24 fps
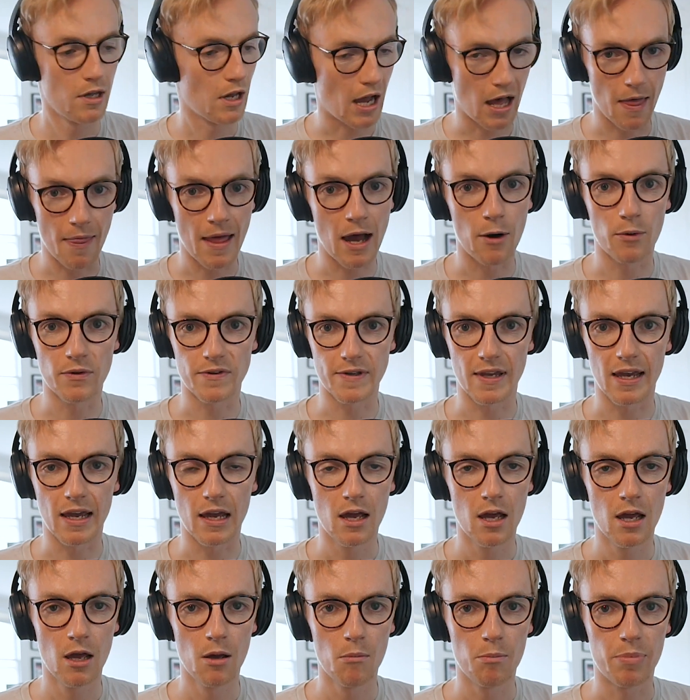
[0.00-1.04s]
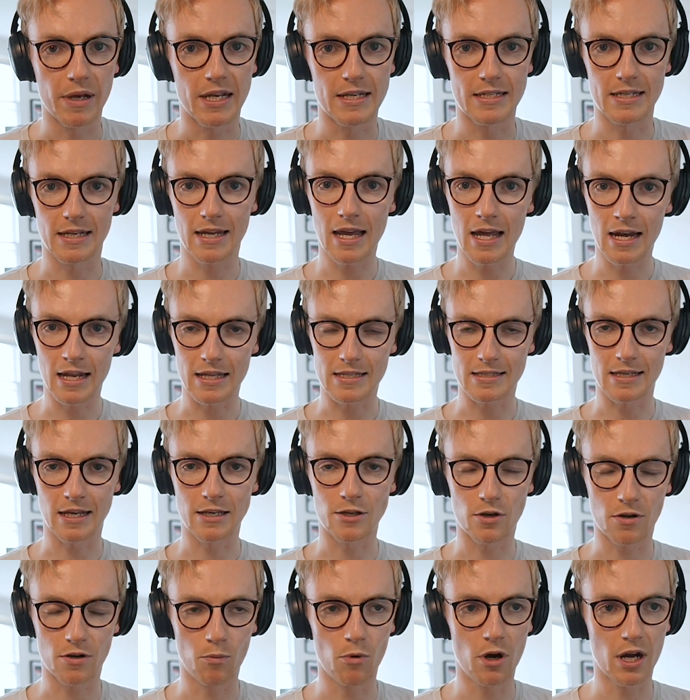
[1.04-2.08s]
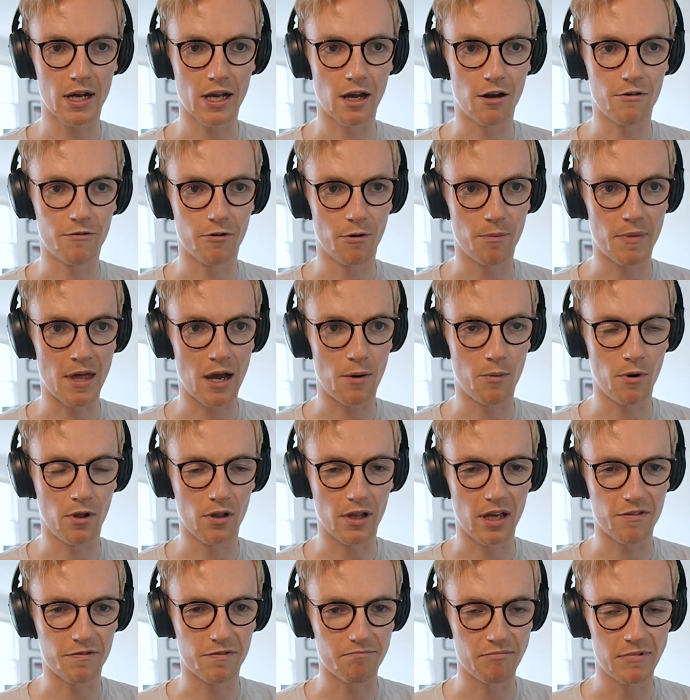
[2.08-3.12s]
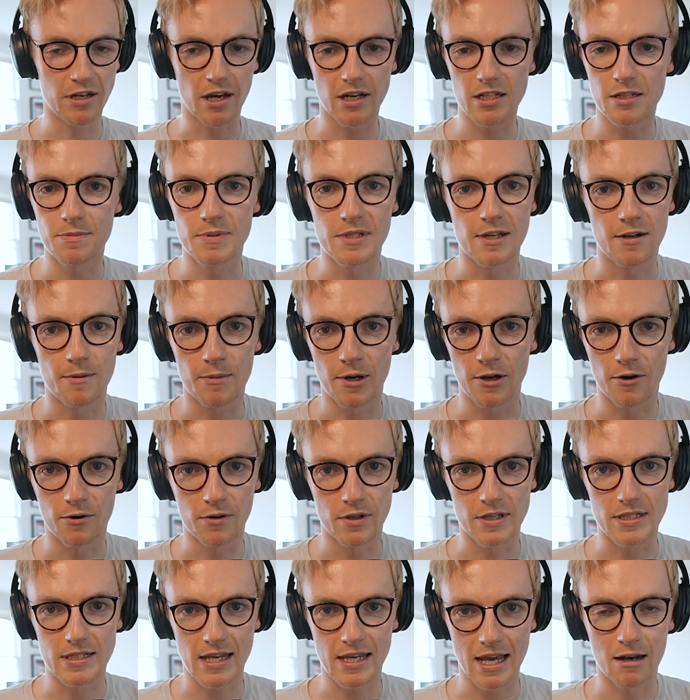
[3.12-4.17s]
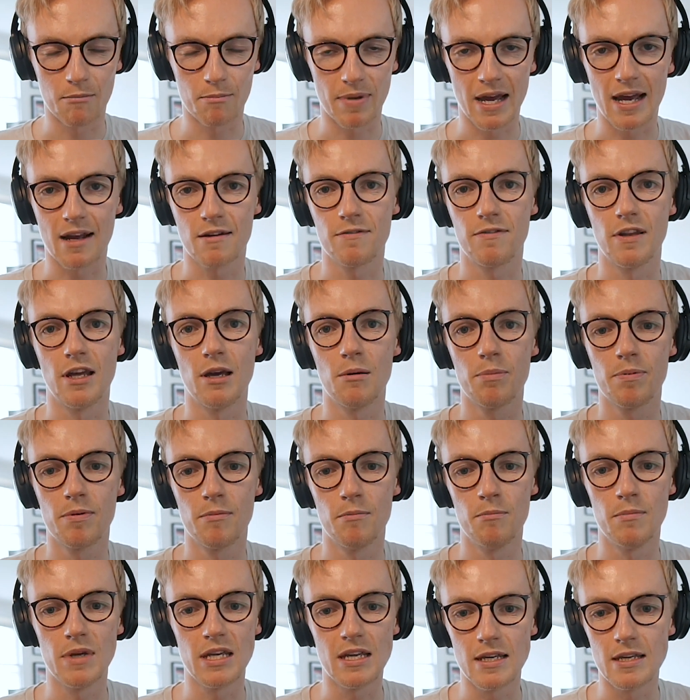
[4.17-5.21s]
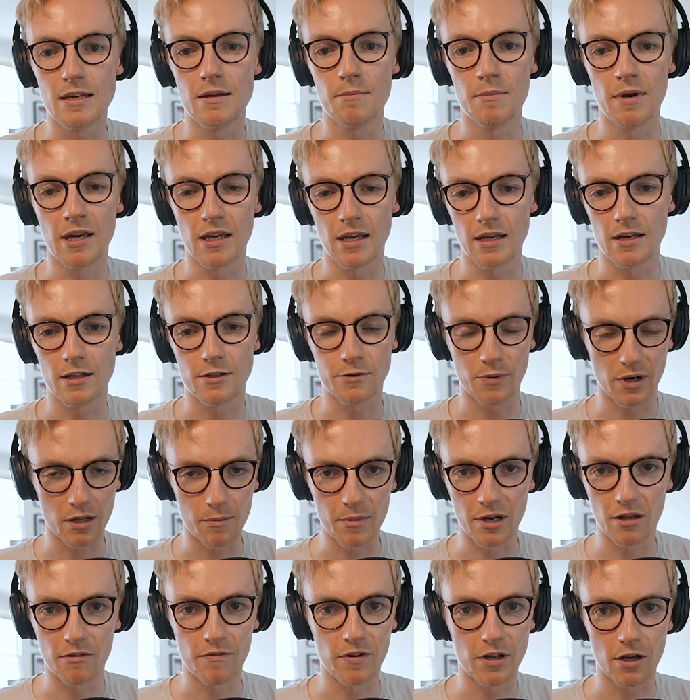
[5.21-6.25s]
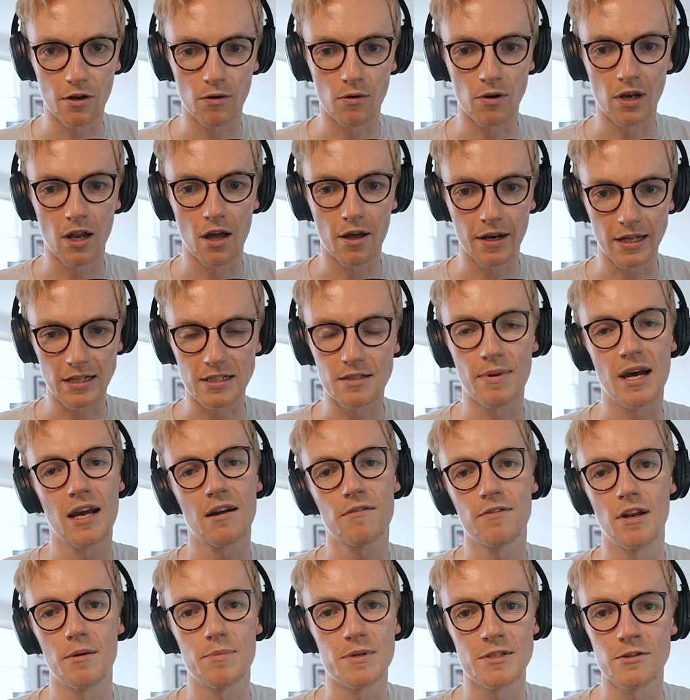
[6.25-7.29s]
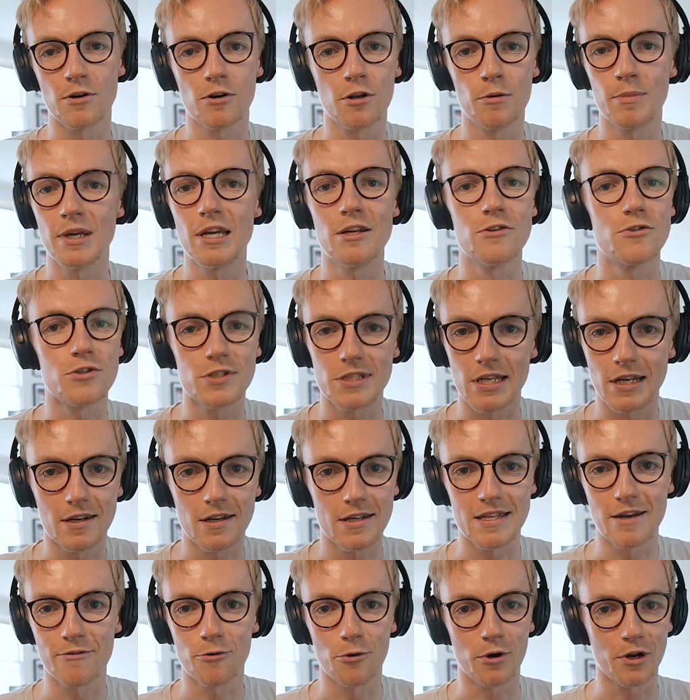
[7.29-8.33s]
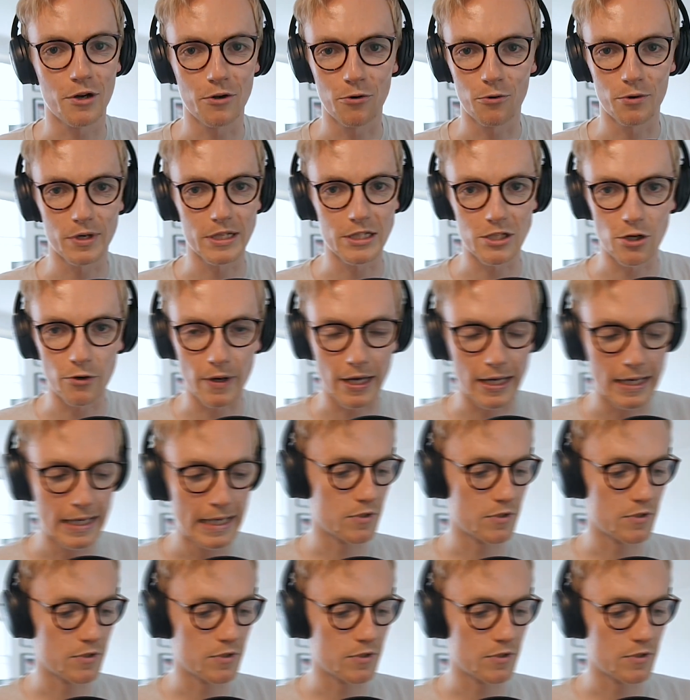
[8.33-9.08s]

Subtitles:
And that was it. Because again, it's like you can work out from that, well, if 90% of my audience can backflip, me making a 20-minute video learning to backflip is not going to be interesting because everyone can already do it.